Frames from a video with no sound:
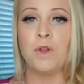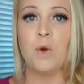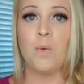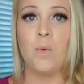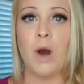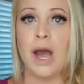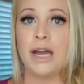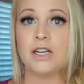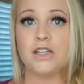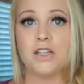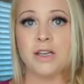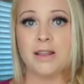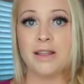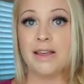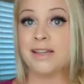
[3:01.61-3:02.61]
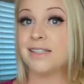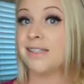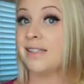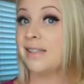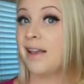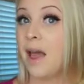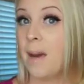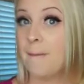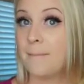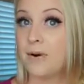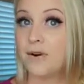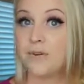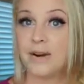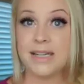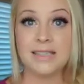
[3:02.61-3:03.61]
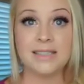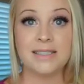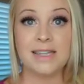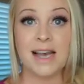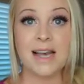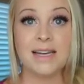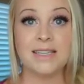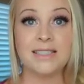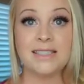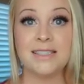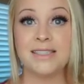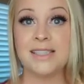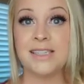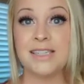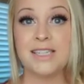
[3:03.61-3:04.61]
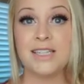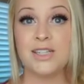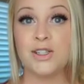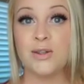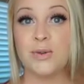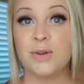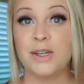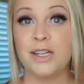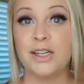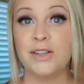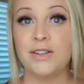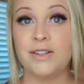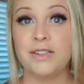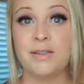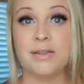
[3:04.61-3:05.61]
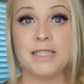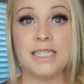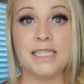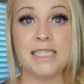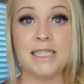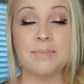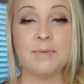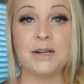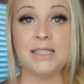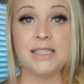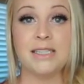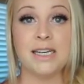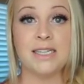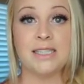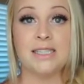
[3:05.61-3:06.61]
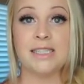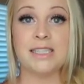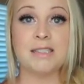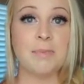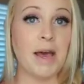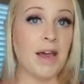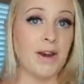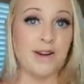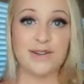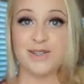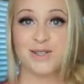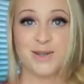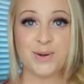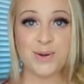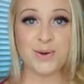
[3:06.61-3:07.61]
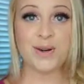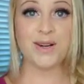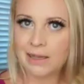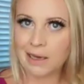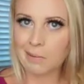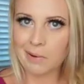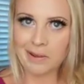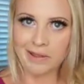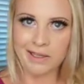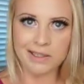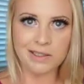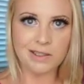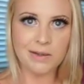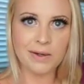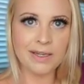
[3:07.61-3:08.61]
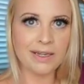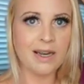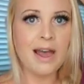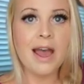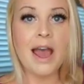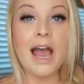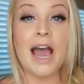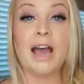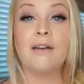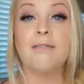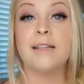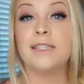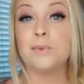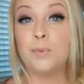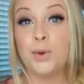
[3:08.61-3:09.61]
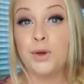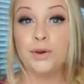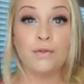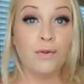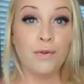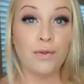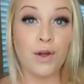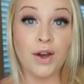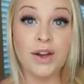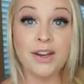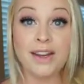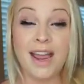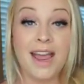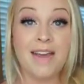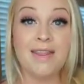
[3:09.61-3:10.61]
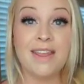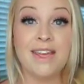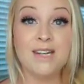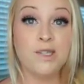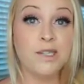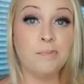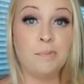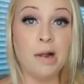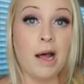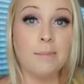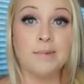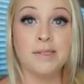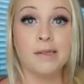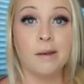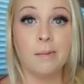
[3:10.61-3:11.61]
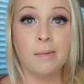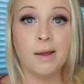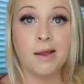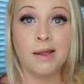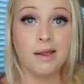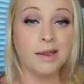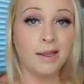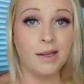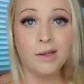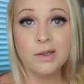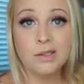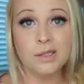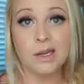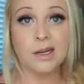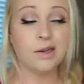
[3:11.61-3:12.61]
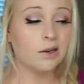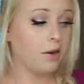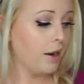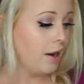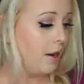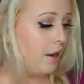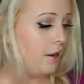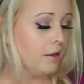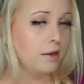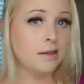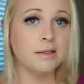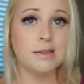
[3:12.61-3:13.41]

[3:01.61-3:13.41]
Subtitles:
watch this princess tutorial, Disney princess inspired tutorial thing with this. You can have this beautiful look and then just plop some ears on your head and